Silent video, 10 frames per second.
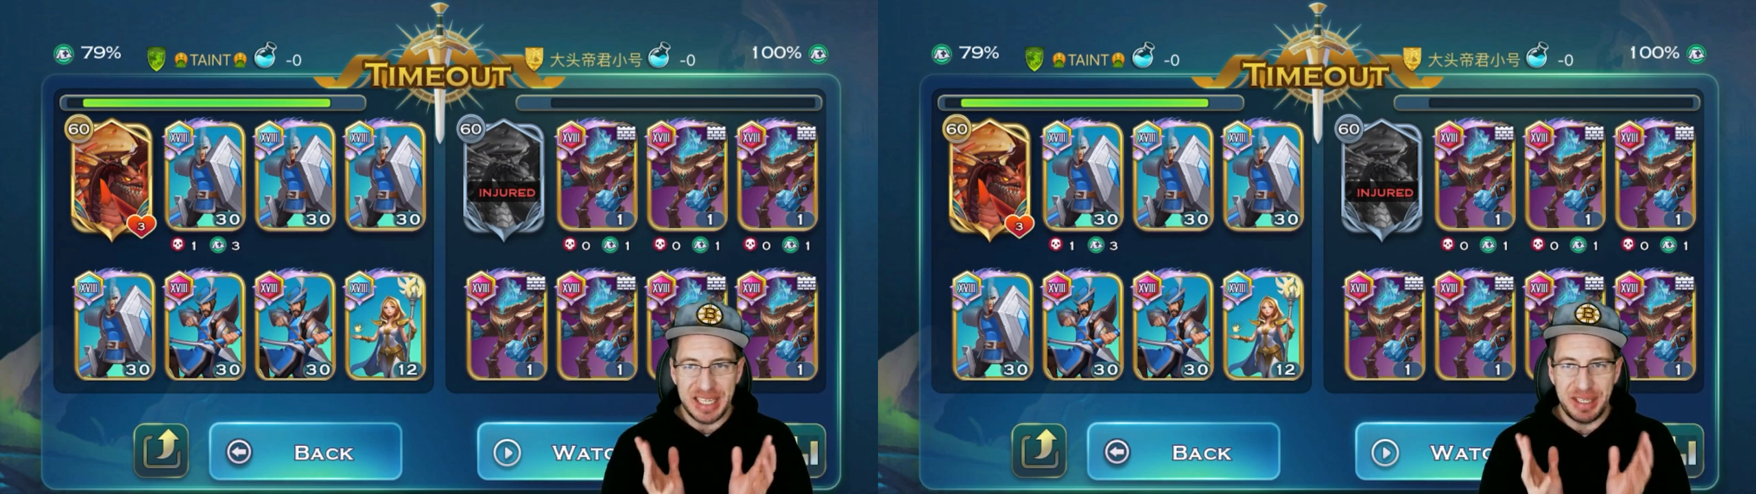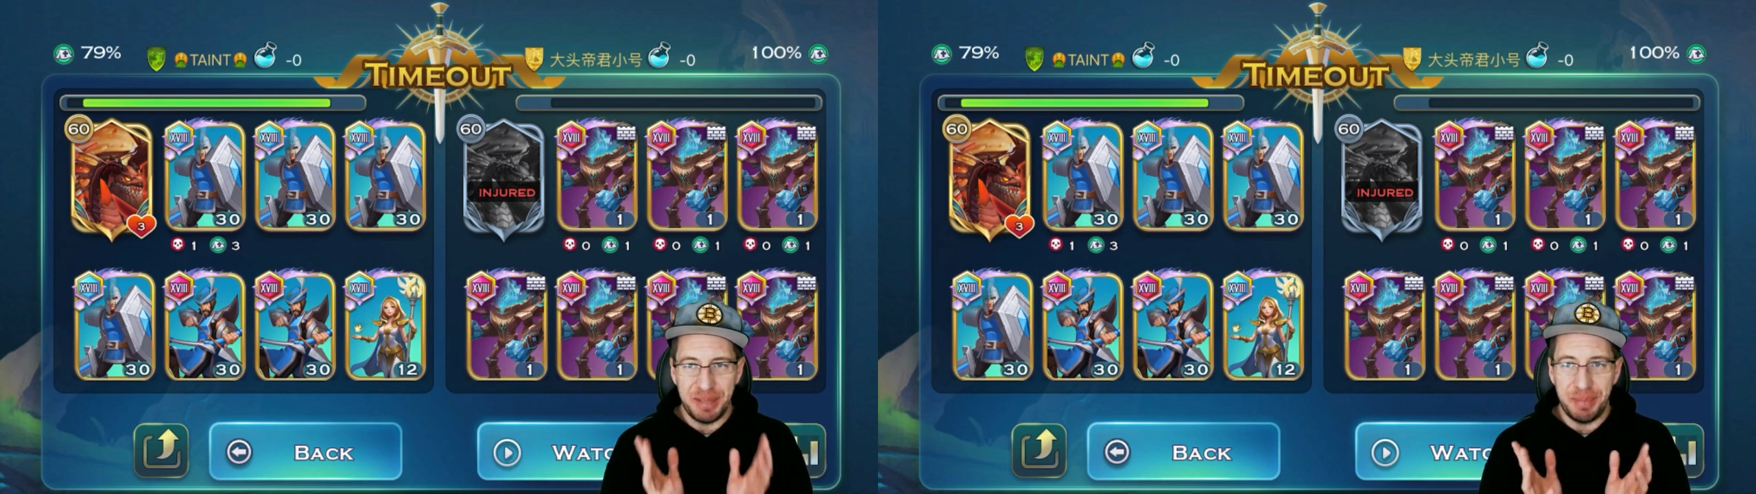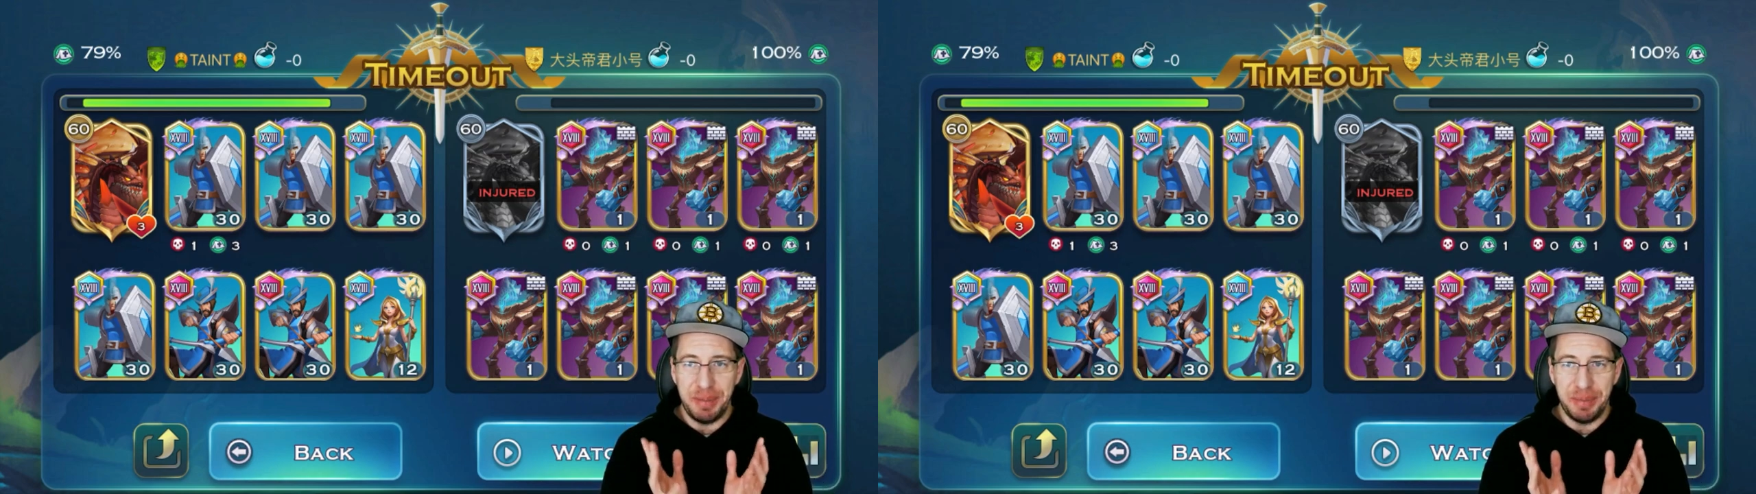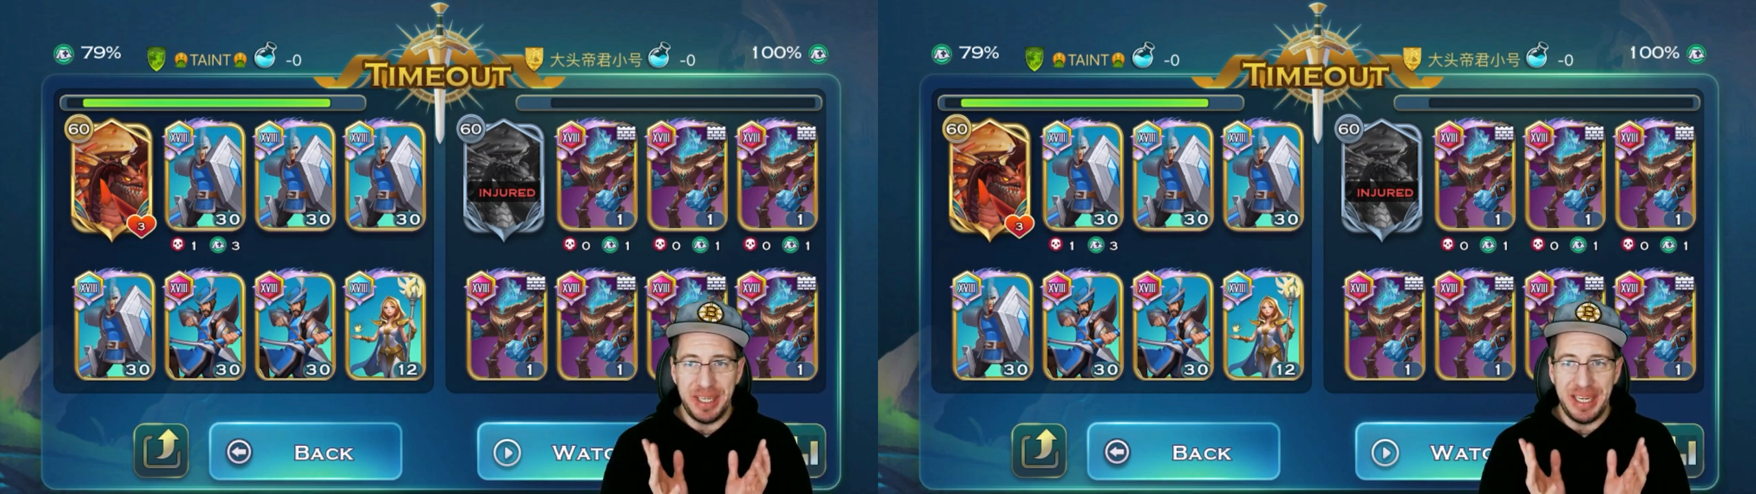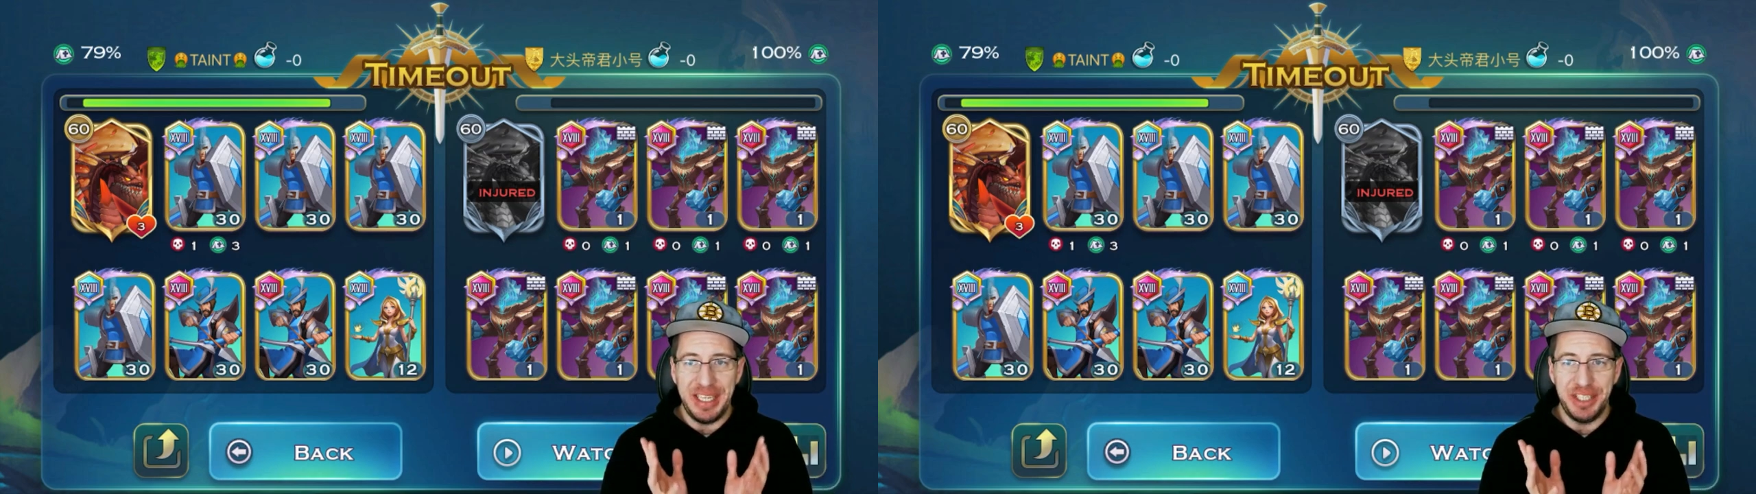the people
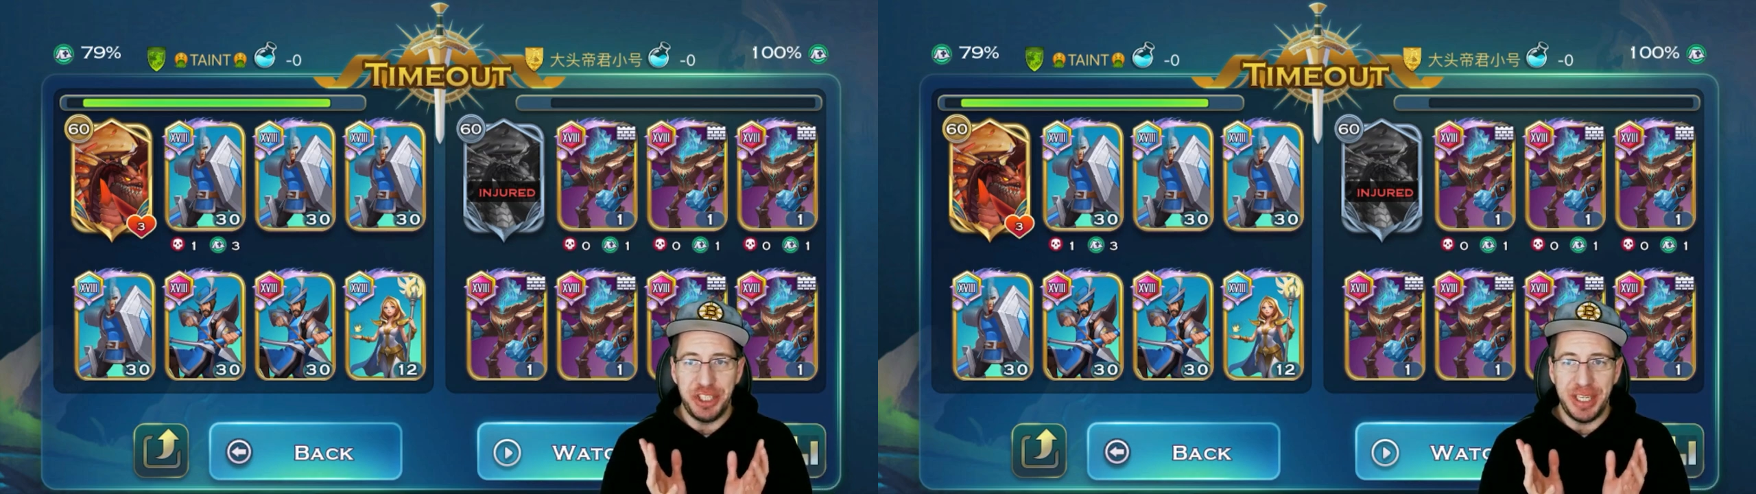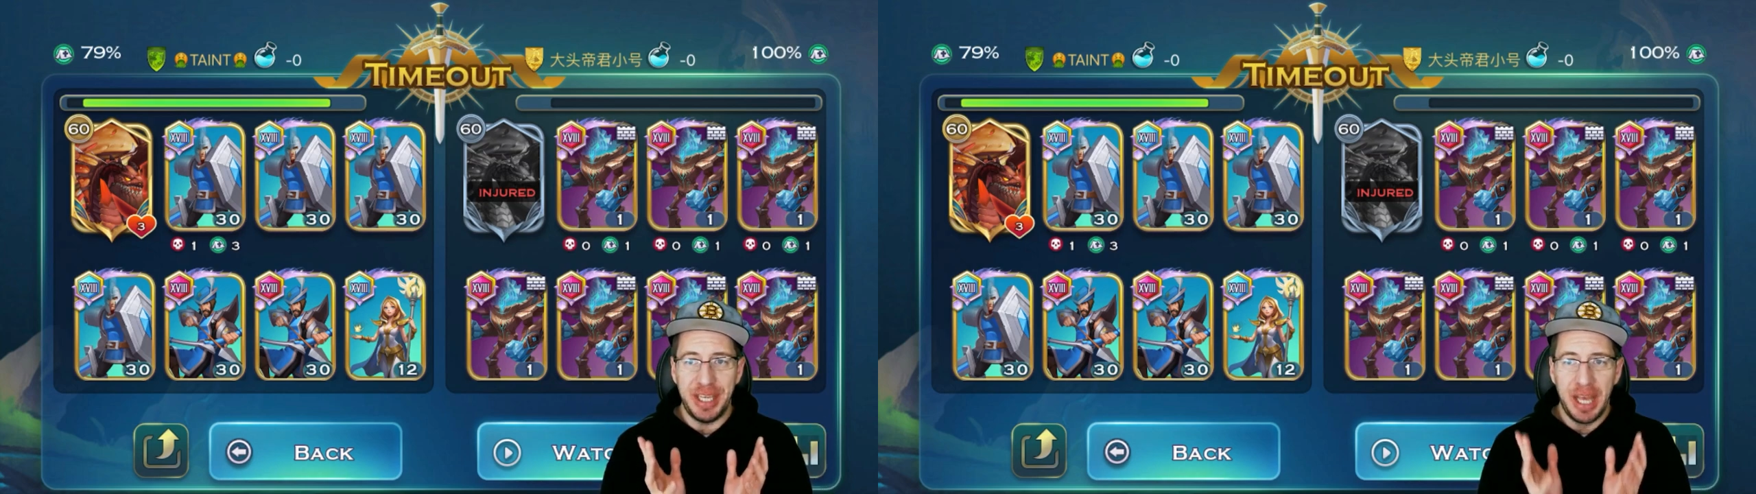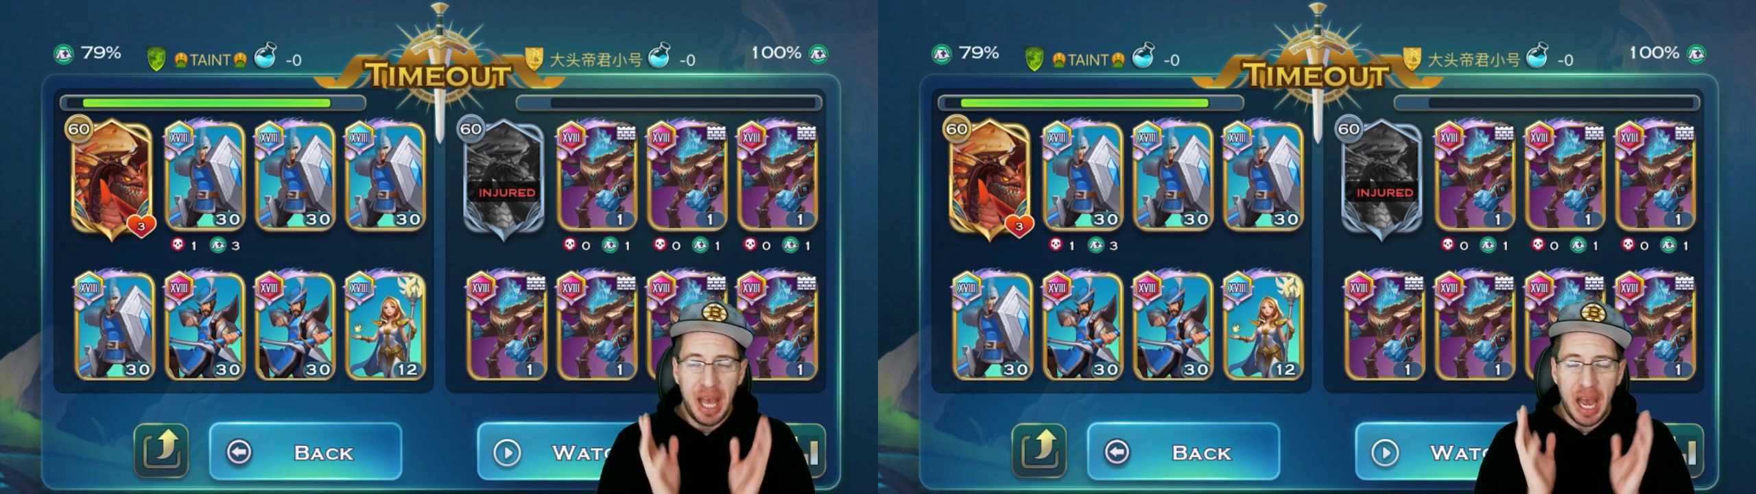in EG